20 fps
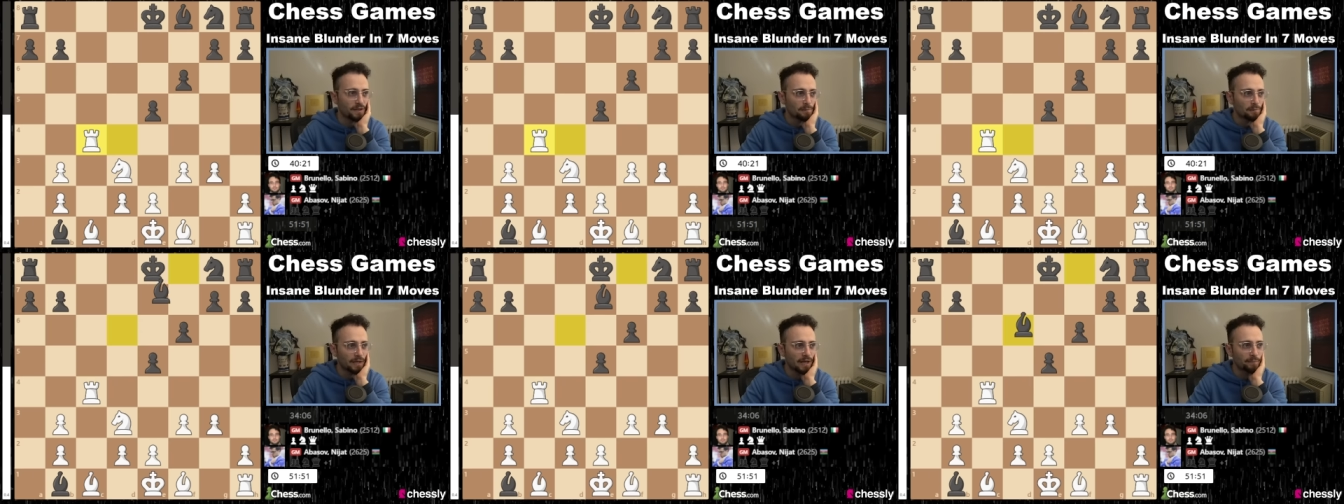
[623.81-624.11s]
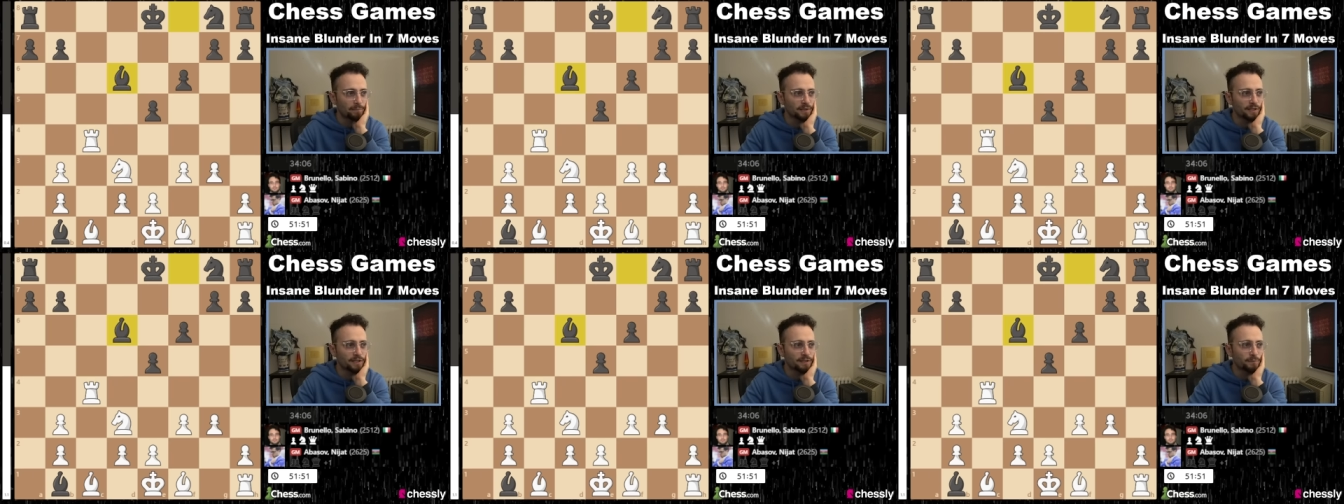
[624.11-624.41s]

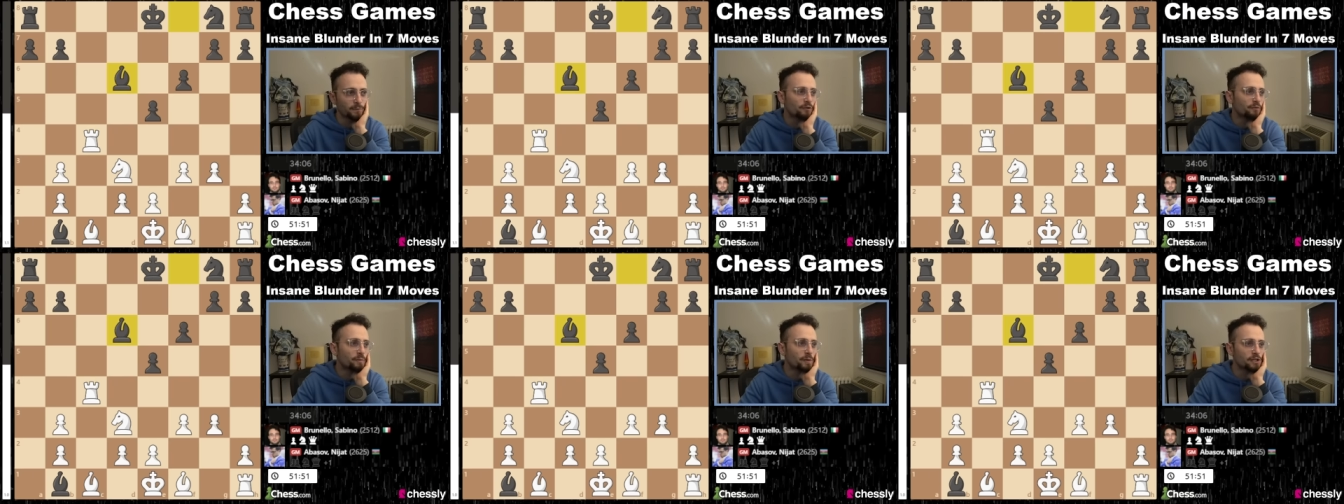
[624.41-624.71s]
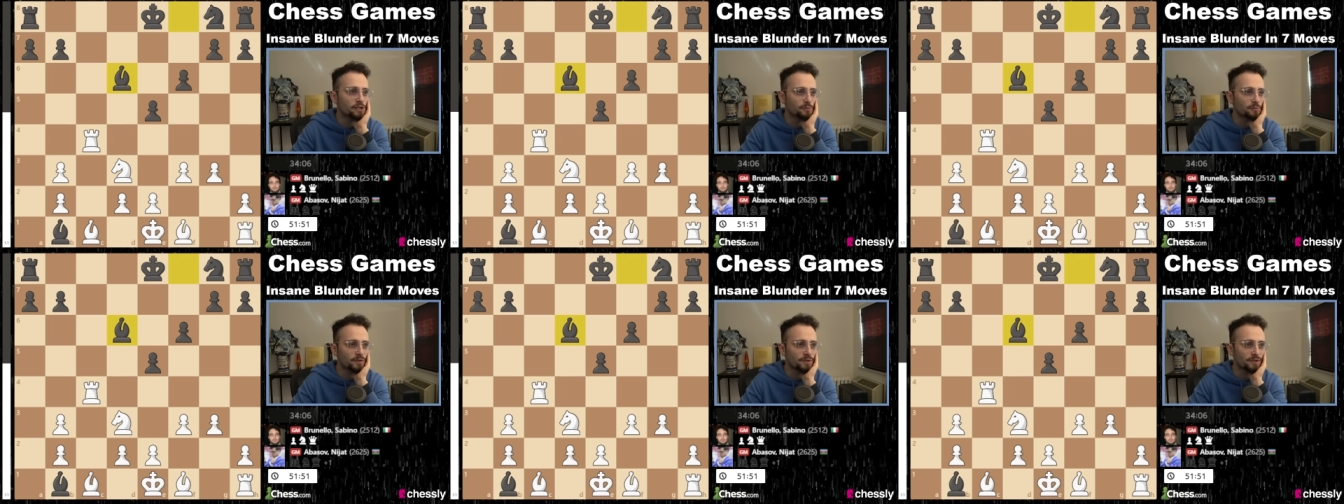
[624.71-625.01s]
Black played the move
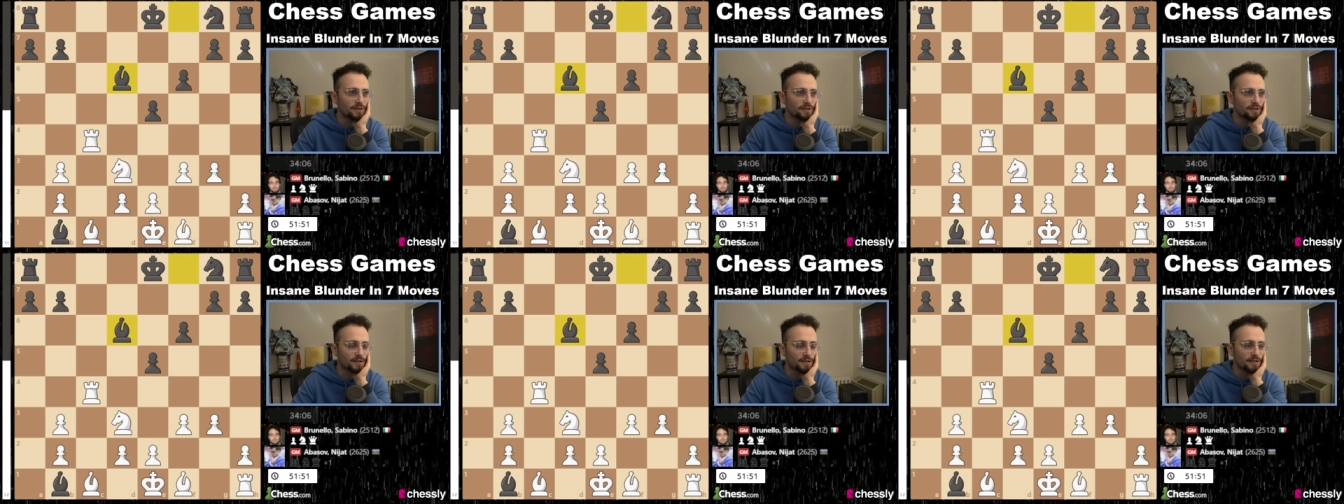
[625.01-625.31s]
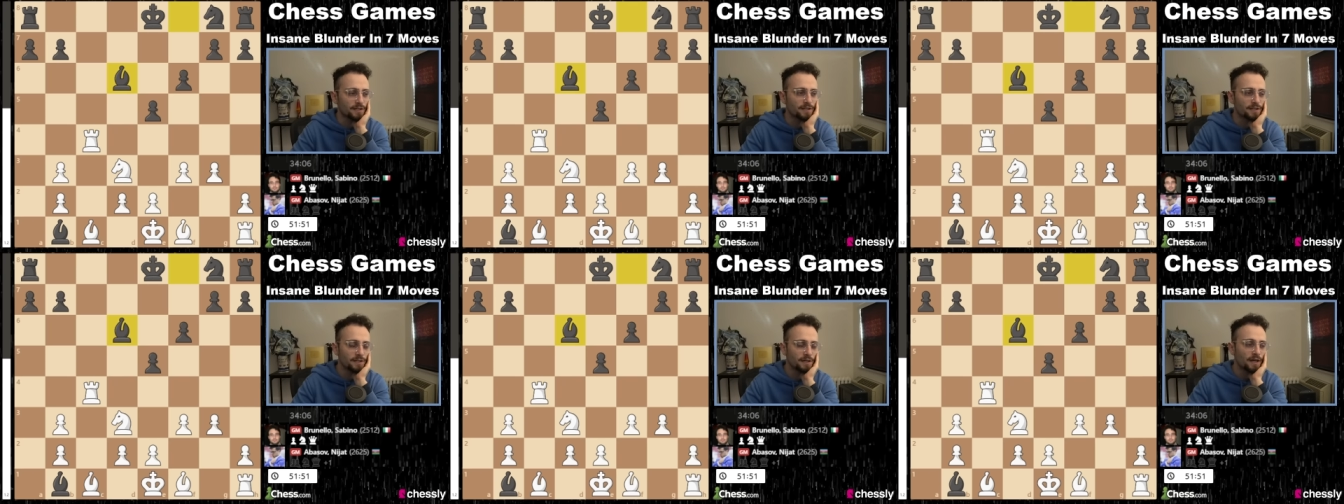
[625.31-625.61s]
bishop to
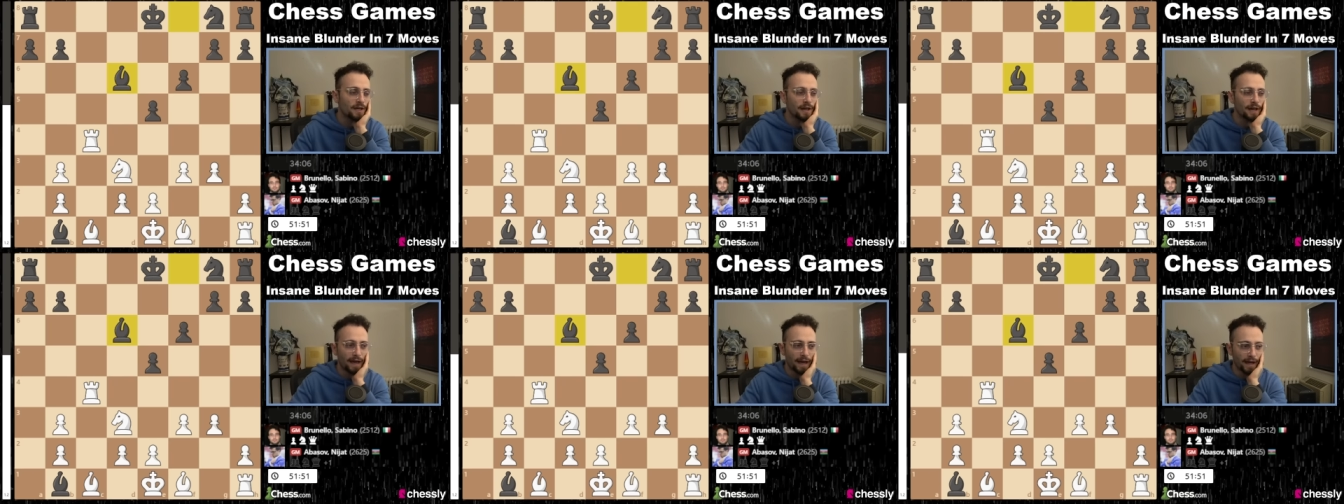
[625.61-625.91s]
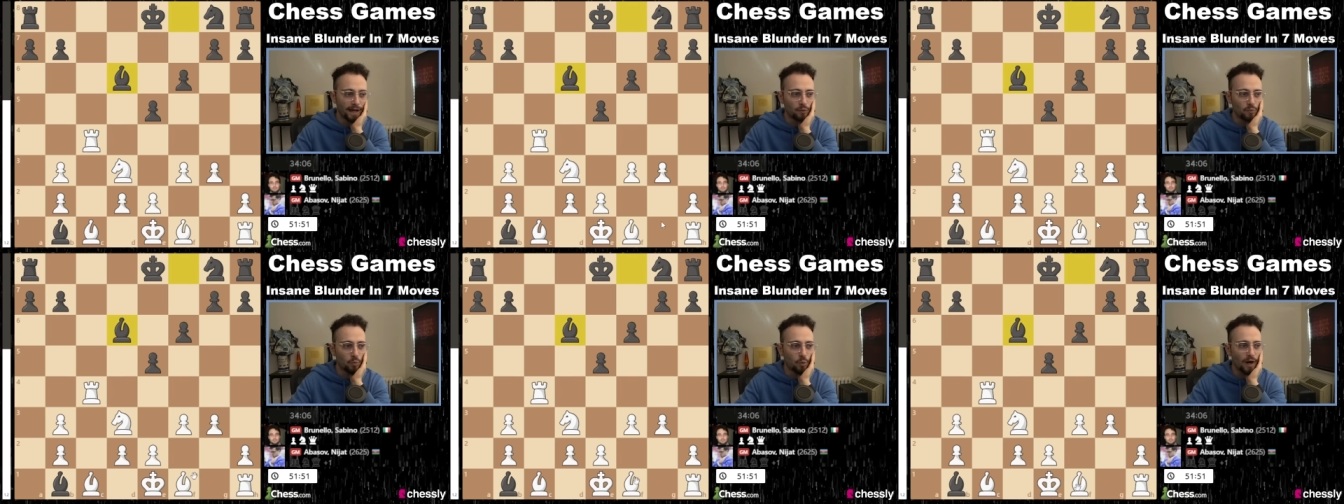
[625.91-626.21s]
d6,
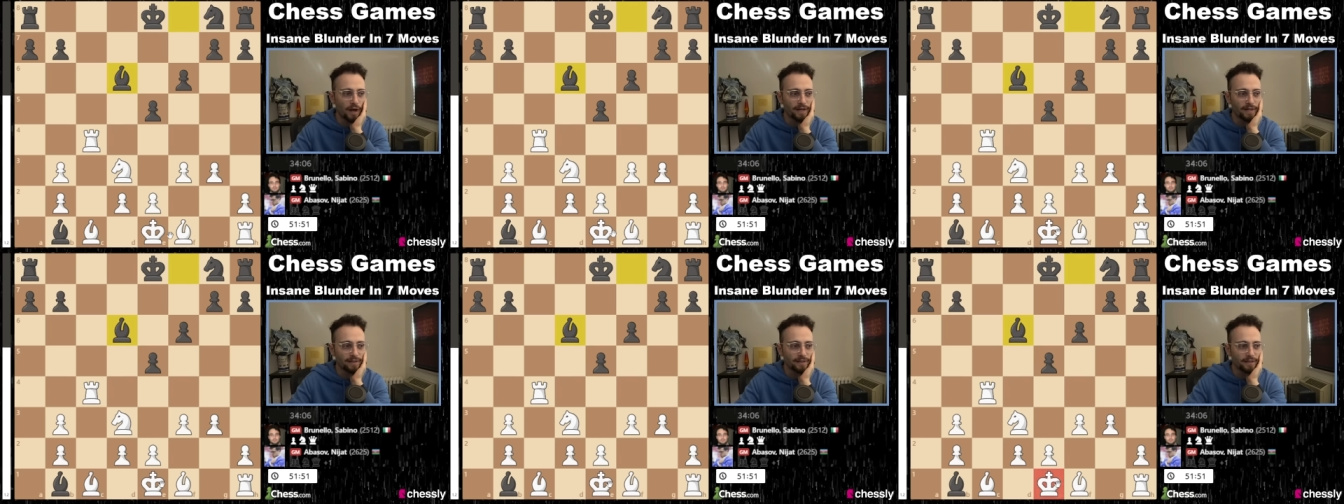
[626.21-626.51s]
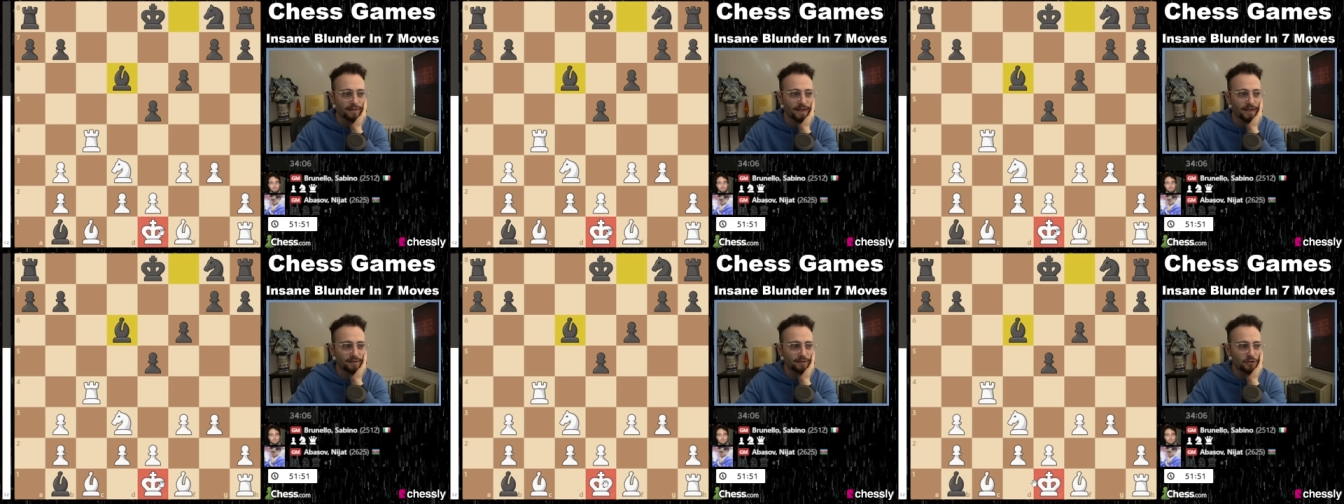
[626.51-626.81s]
and white
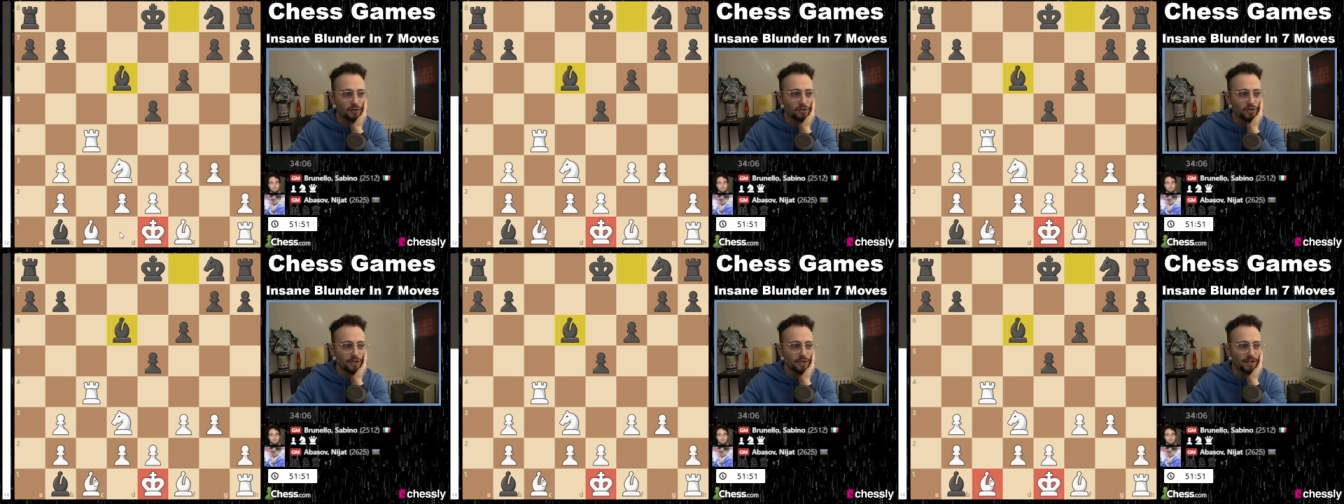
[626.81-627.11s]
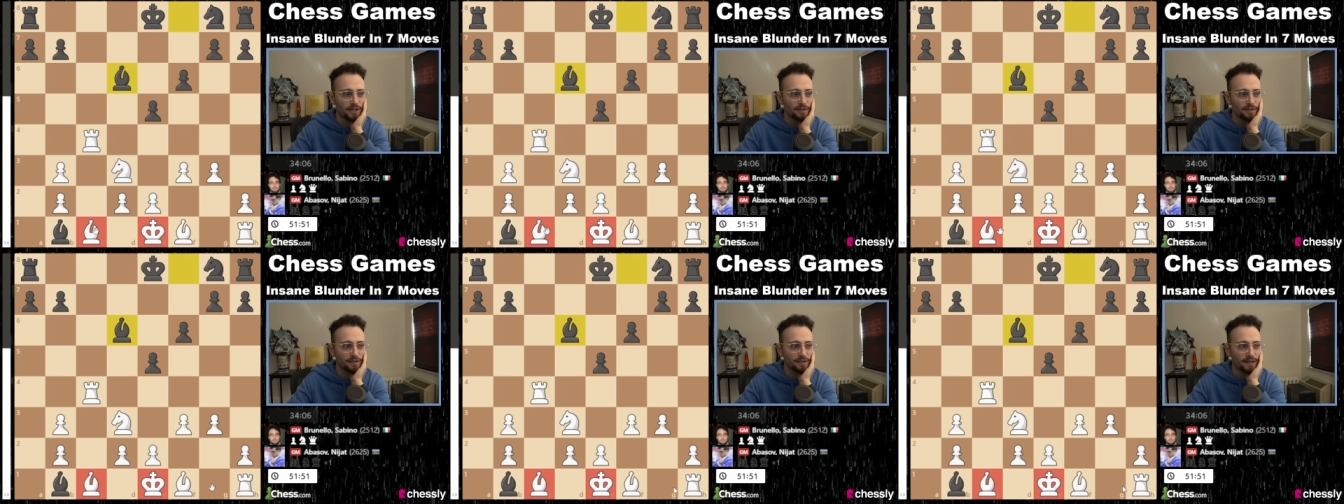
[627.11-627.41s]
did not touch the
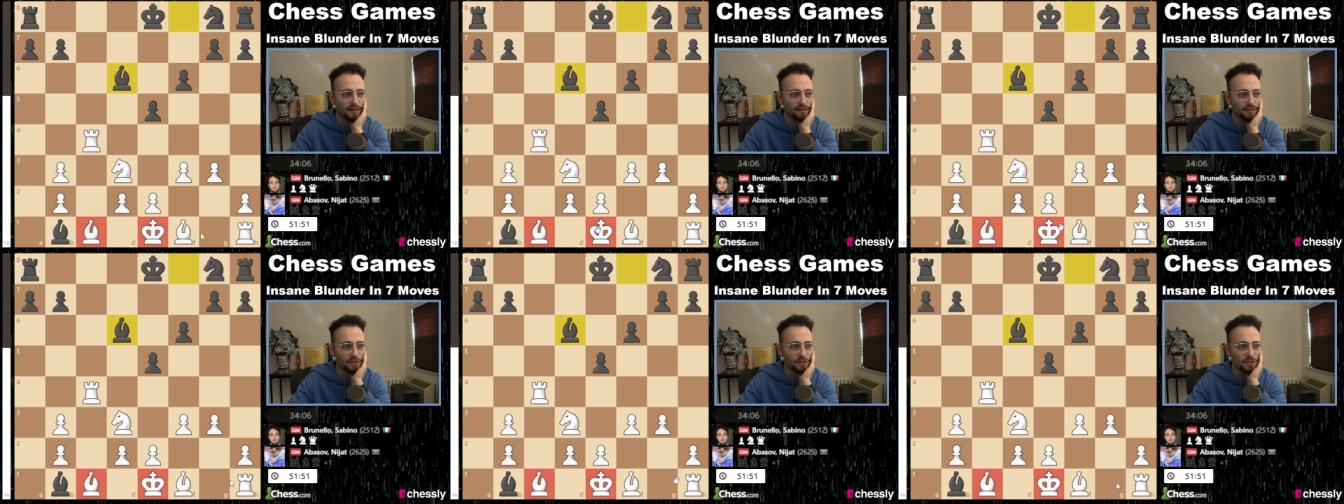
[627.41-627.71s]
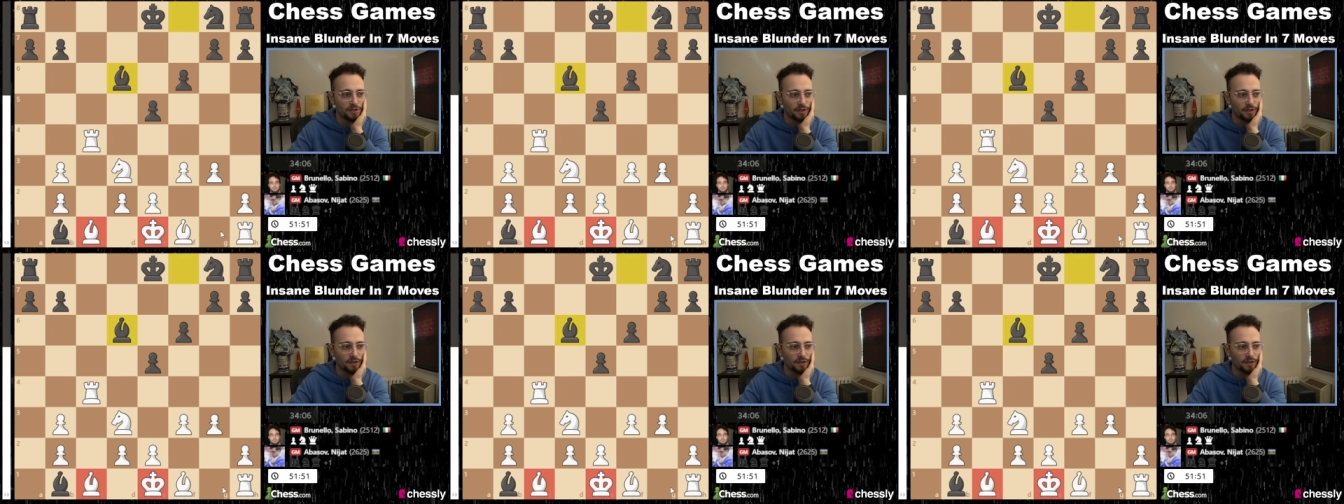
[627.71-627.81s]
king, did not touch,